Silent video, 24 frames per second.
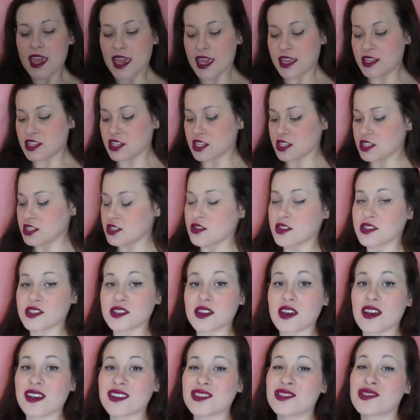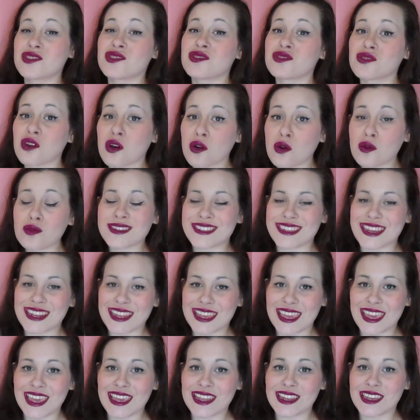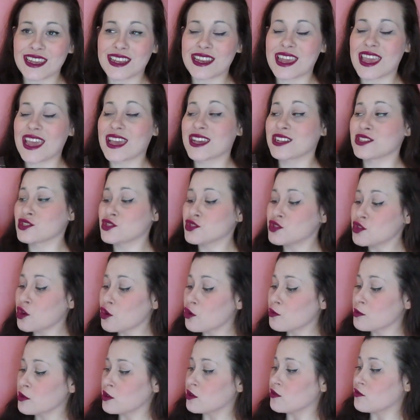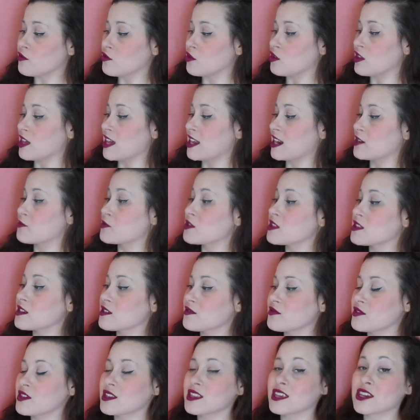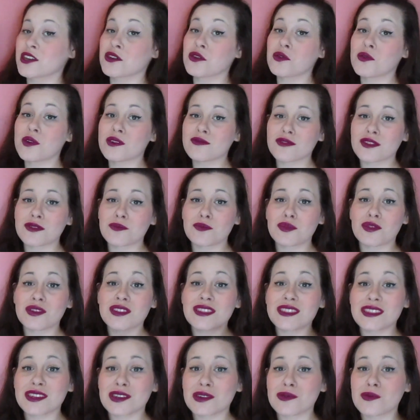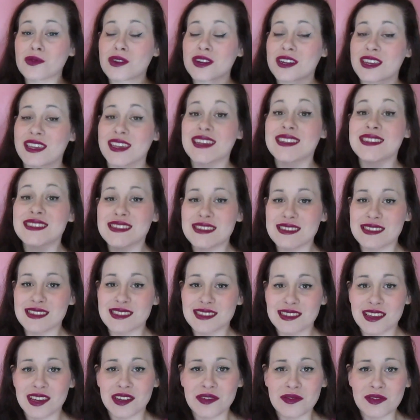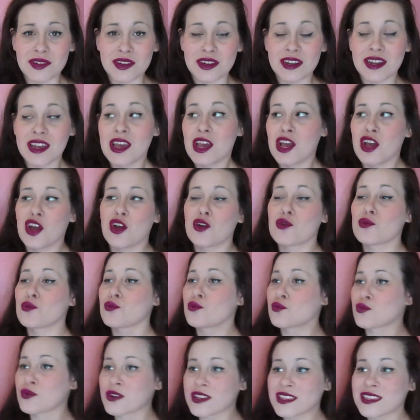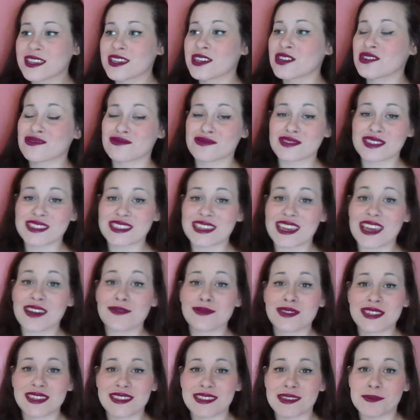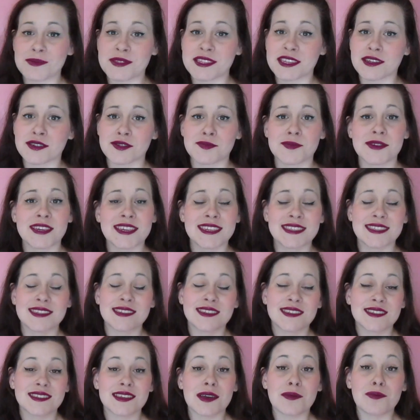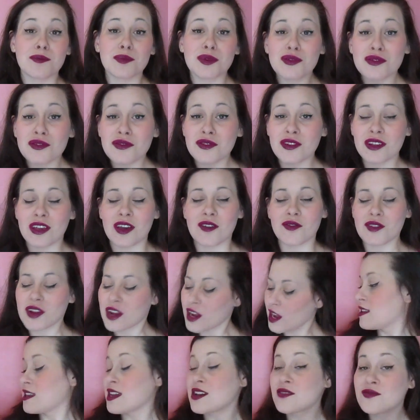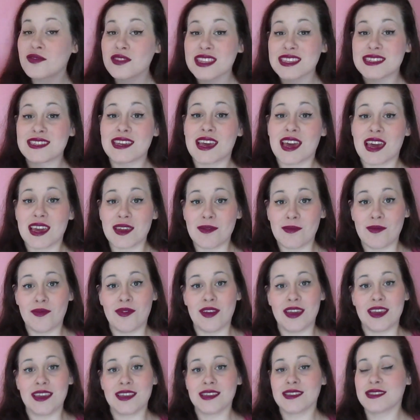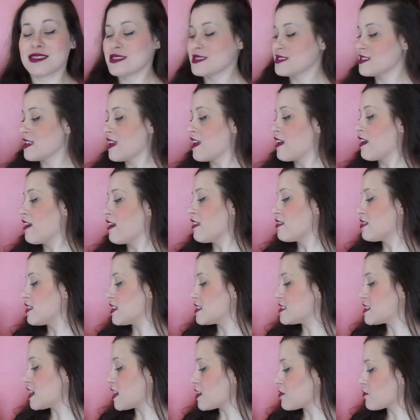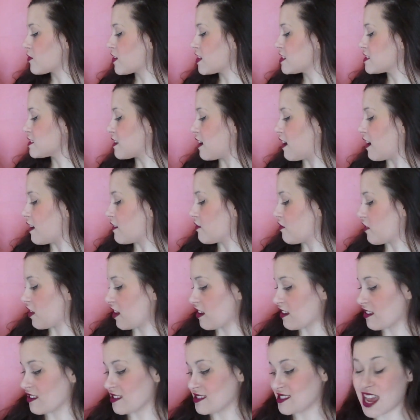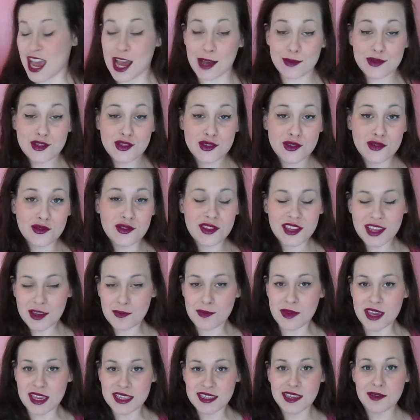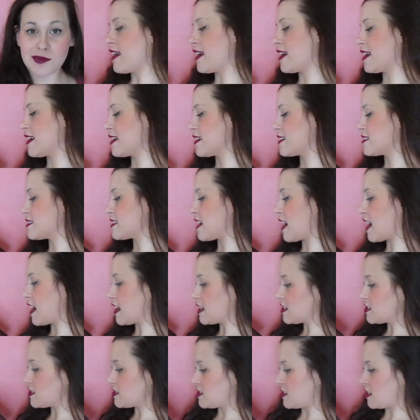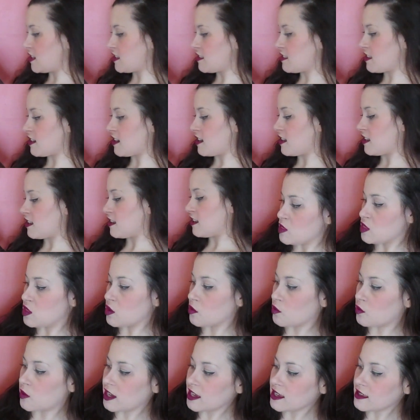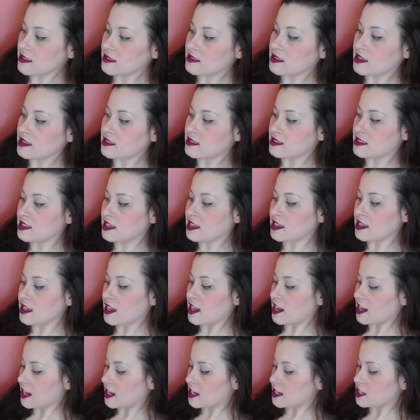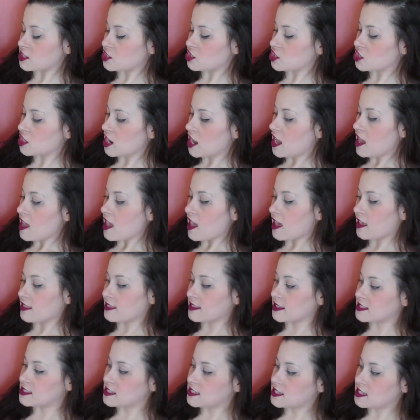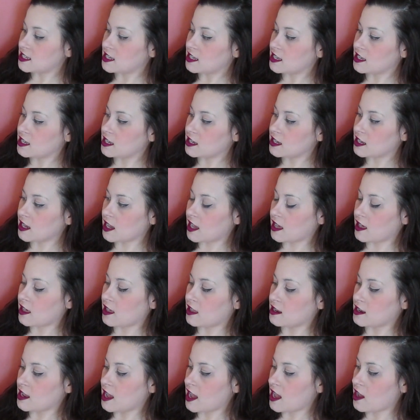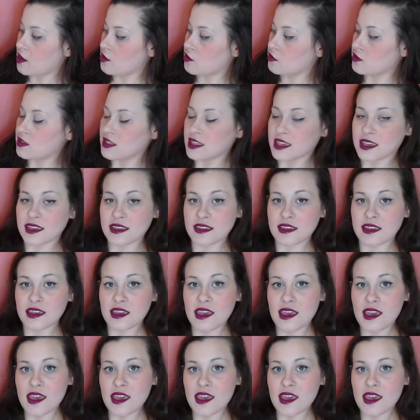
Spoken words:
It just looks so dedicated and so beautiful, and I really feel like whoever put their work into this cover really outdid themselves because it is a beautiful cover. Now for the typeface. The typeface, I think, is absolutely amazing, and I just think that the way that the H and the T and how the